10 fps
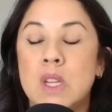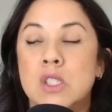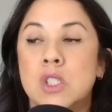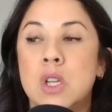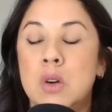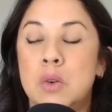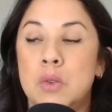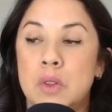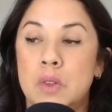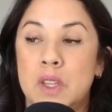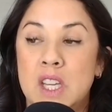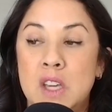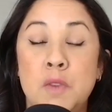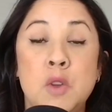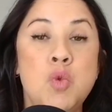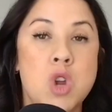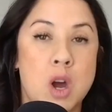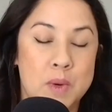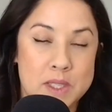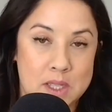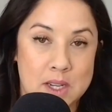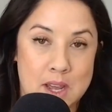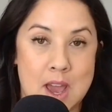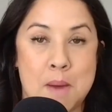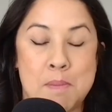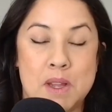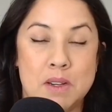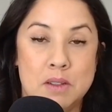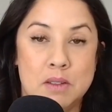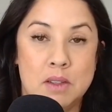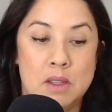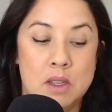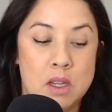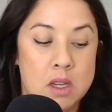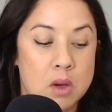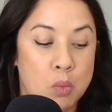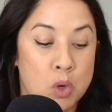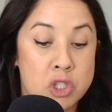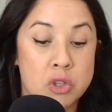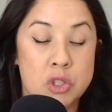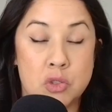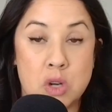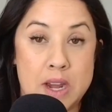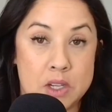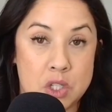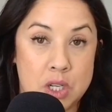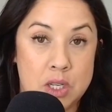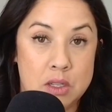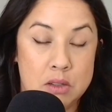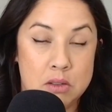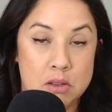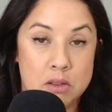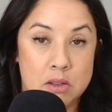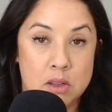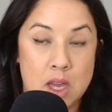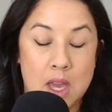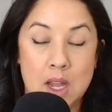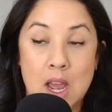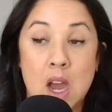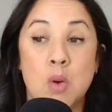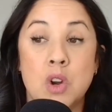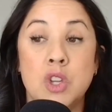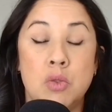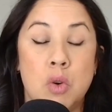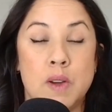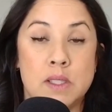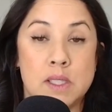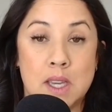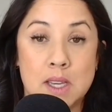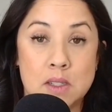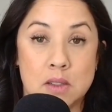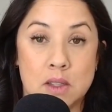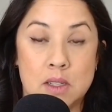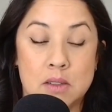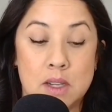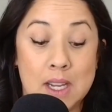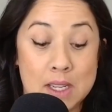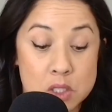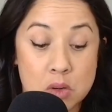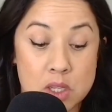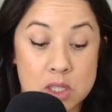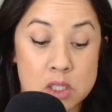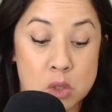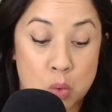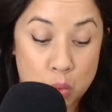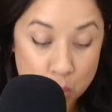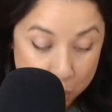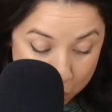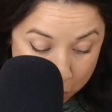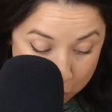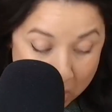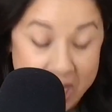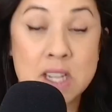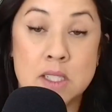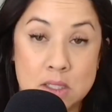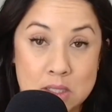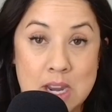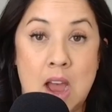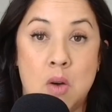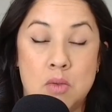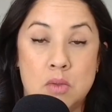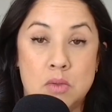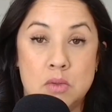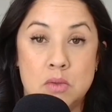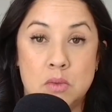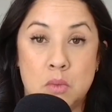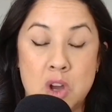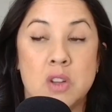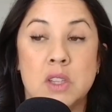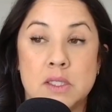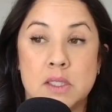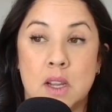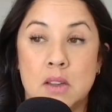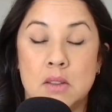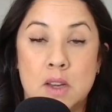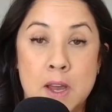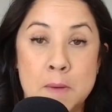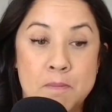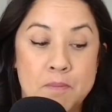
So if you know it's going to happen, what's your strategy and how are you going to handle it? Answer this right now while you're listening, okay?